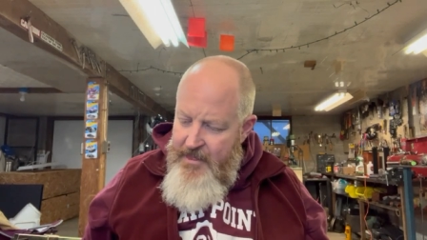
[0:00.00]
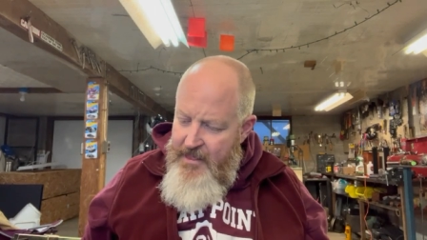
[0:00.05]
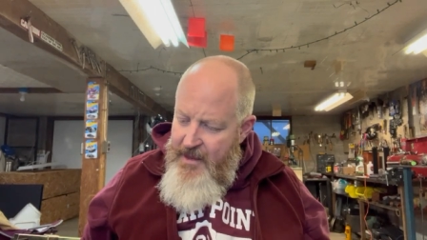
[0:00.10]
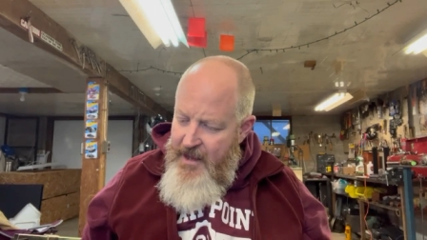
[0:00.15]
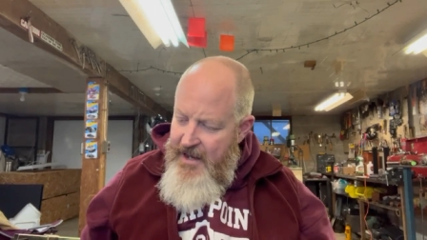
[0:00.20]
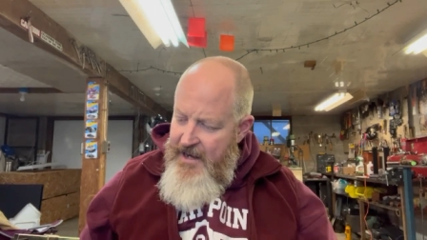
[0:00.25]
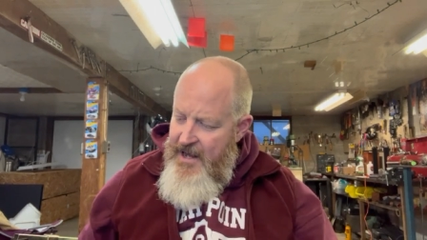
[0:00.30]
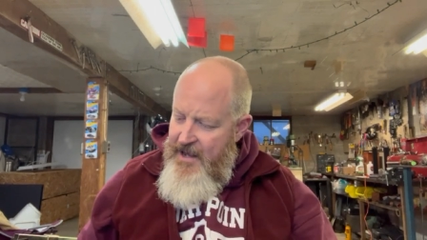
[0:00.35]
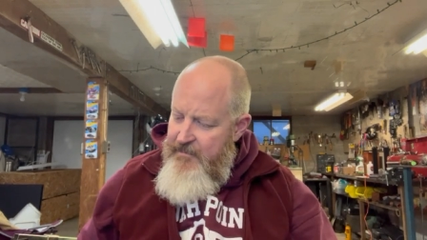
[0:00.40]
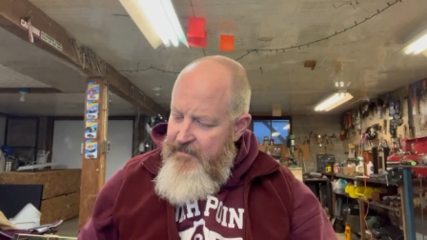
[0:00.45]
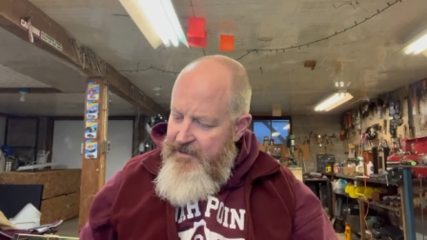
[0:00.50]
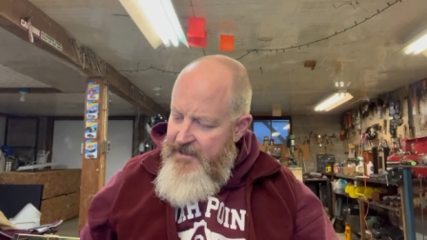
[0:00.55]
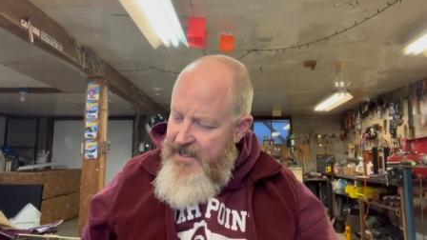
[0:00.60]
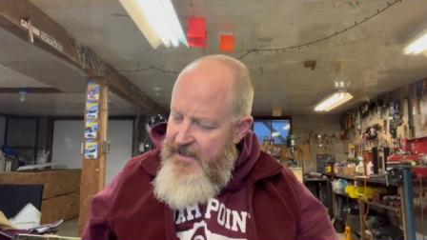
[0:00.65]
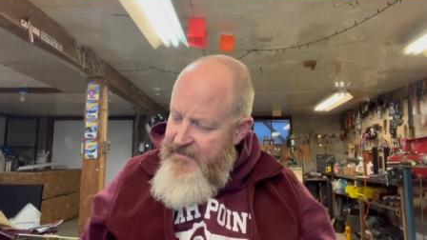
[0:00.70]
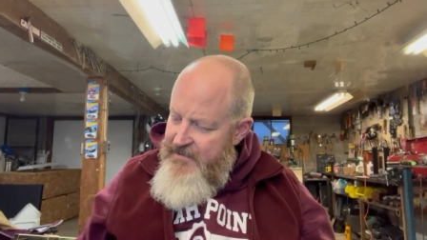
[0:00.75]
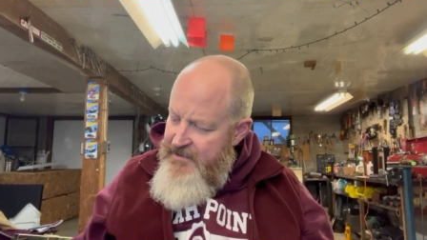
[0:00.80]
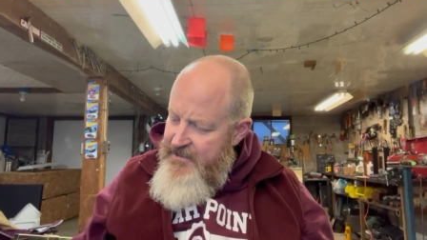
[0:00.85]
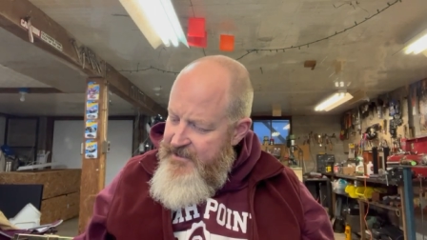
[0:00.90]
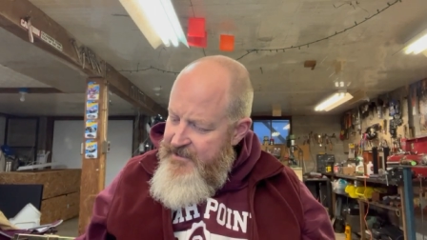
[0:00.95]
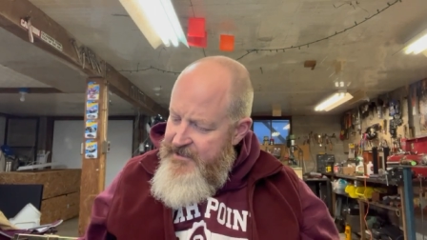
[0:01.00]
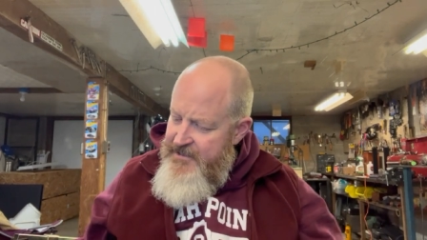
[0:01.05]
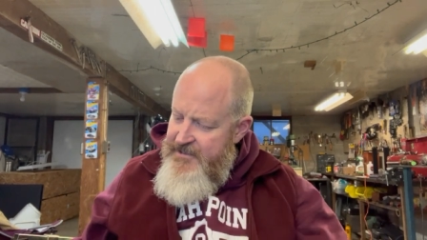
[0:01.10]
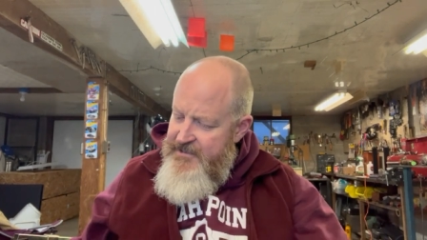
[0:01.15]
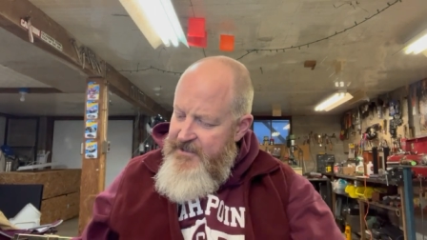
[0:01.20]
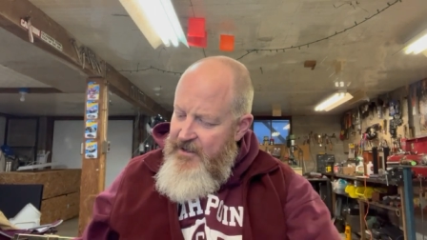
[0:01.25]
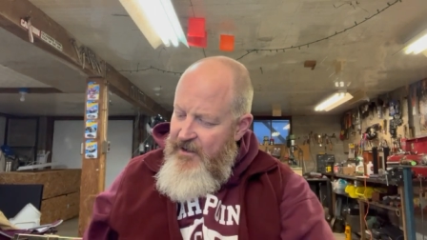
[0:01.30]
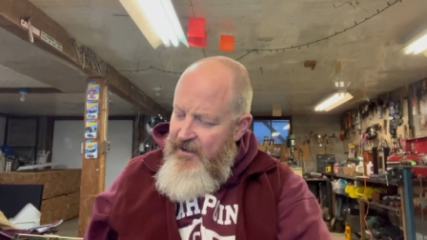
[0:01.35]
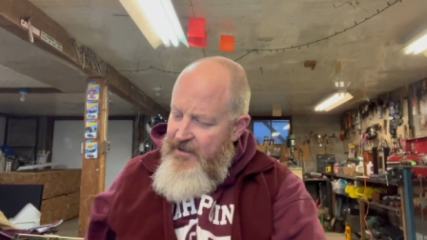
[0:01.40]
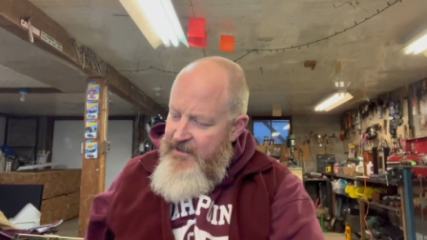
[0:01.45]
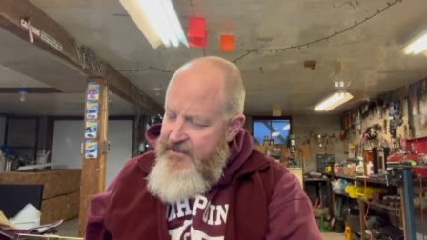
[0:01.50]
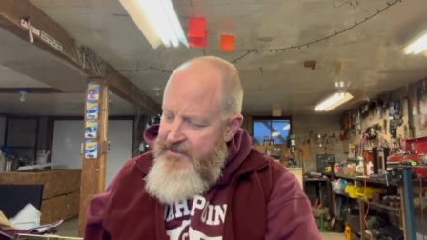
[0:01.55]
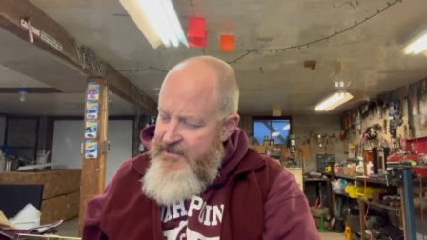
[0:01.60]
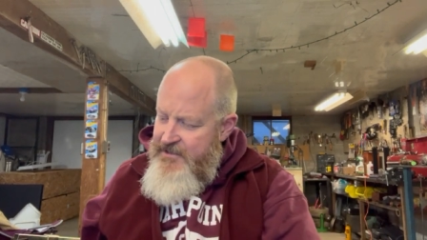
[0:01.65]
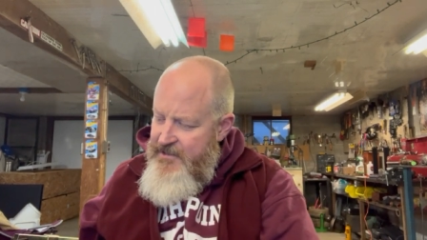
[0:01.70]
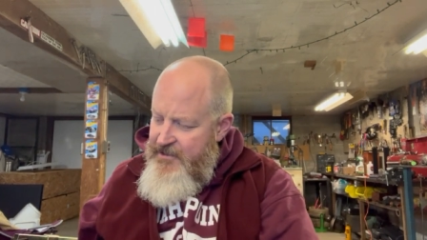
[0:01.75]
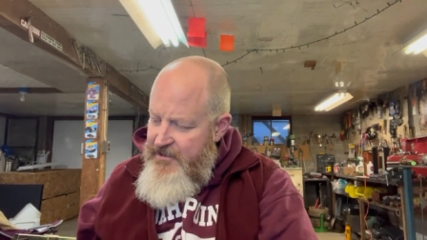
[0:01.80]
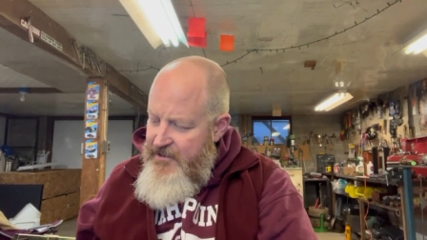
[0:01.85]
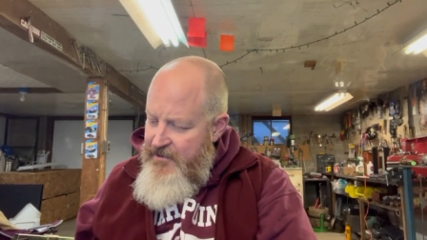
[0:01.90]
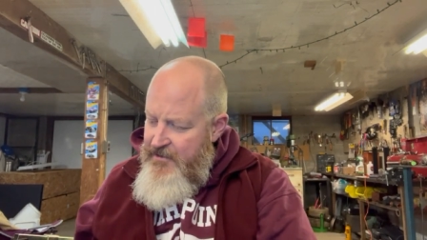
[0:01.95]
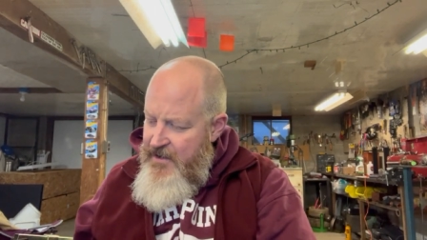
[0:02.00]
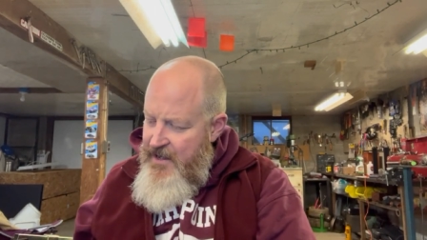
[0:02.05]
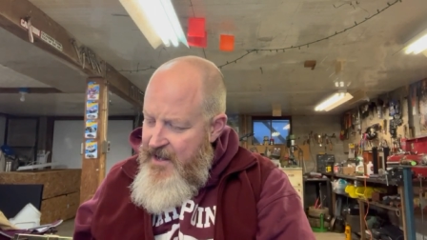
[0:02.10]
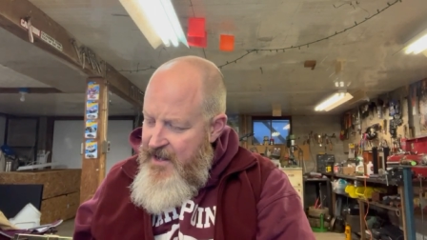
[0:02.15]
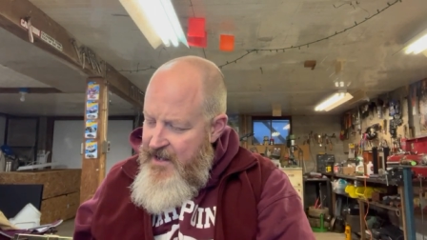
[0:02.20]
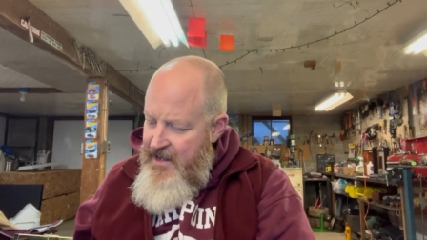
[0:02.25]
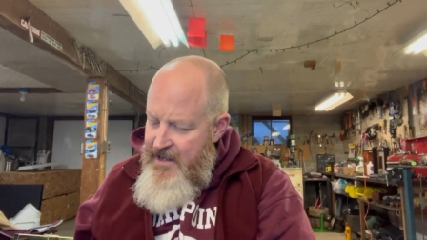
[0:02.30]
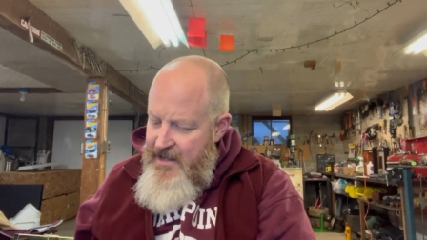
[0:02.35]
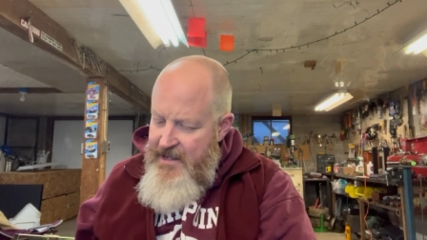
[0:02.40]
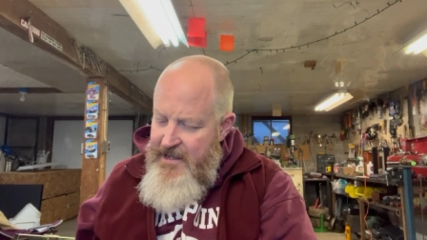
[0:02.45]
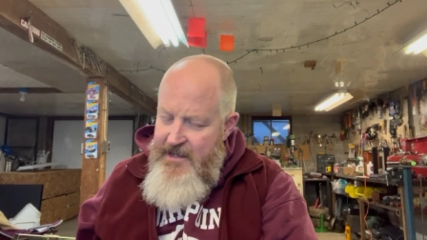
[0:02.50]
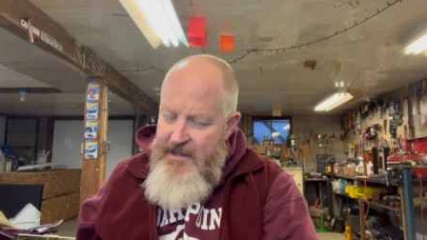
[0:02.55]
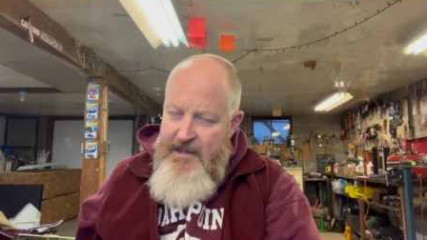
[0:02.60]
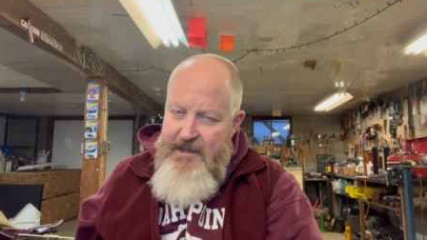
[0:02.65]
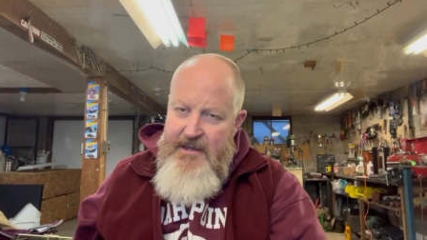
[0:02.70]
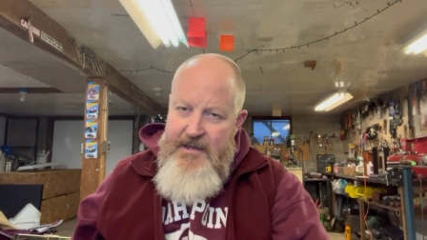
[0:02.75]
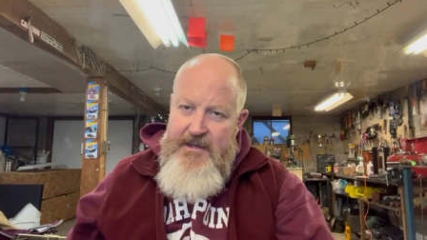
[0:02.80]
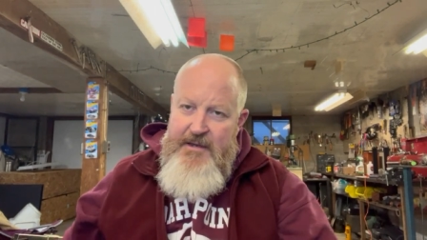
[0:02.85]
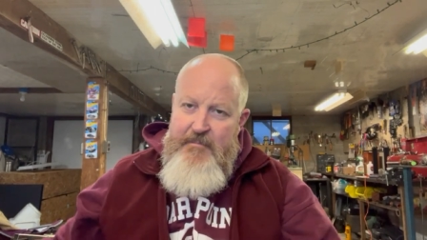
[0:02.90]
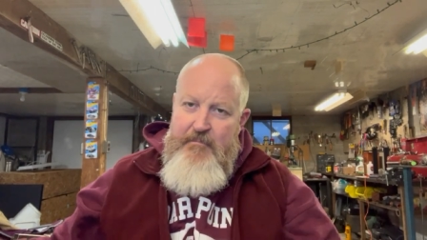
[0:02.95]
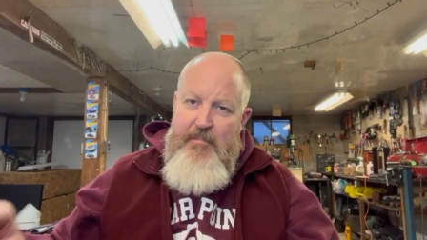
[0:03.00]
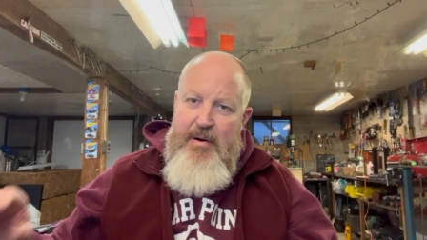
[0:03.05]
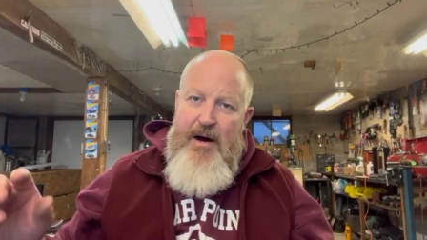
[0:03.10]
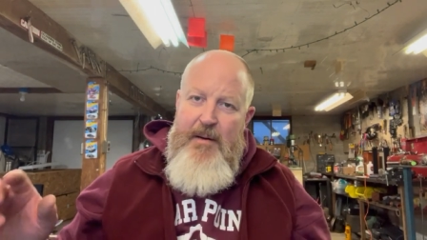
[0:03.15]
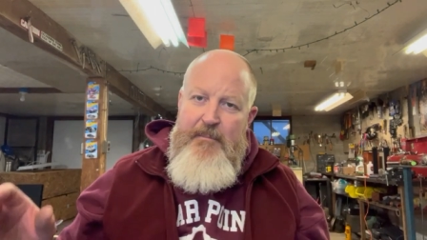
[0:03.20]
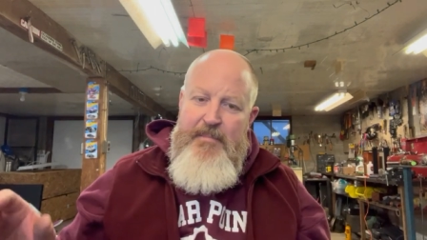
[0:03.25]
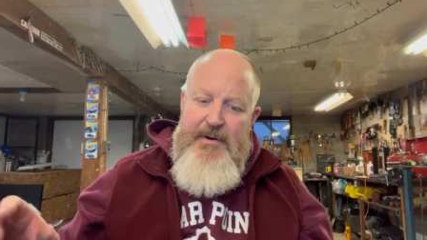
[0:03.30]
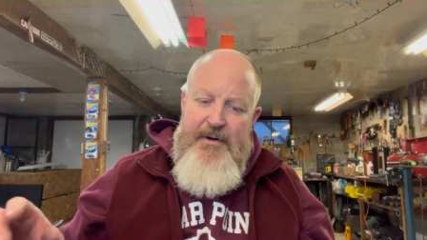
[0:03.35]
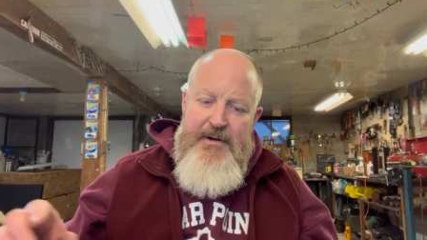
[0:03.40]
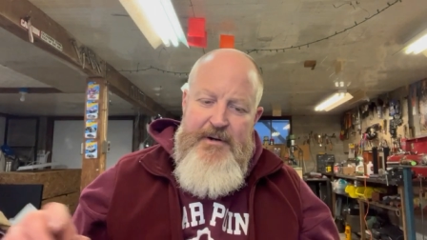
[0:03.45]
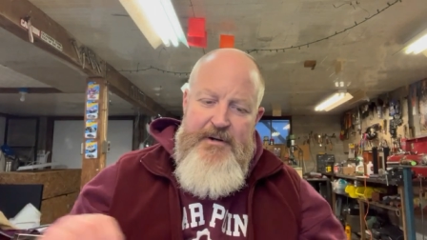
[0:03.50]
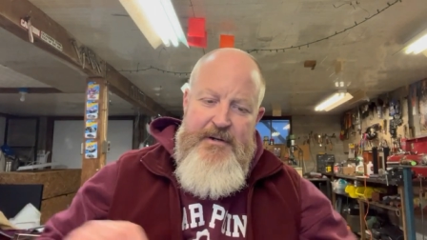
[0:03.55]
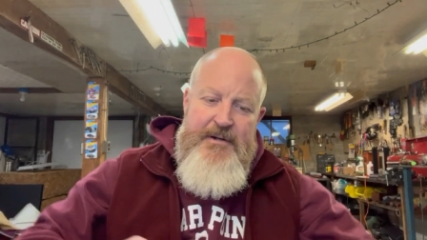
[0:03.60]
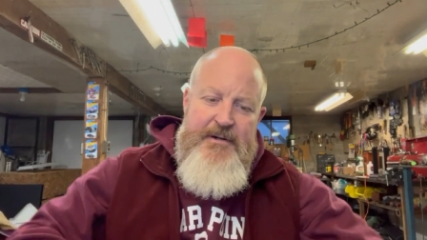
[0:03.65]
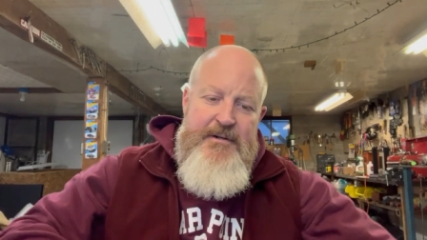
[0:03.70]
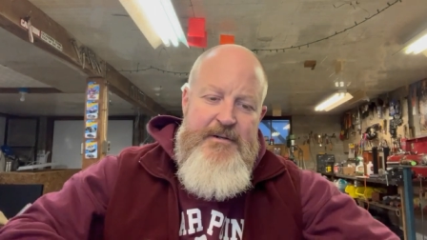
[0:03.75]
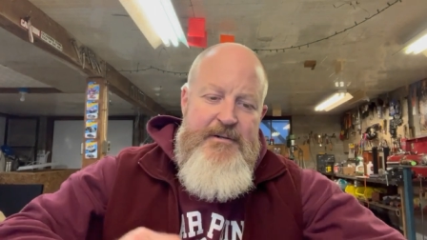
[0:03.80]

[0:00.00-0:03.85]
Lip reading: And I believe that there is also a pumper,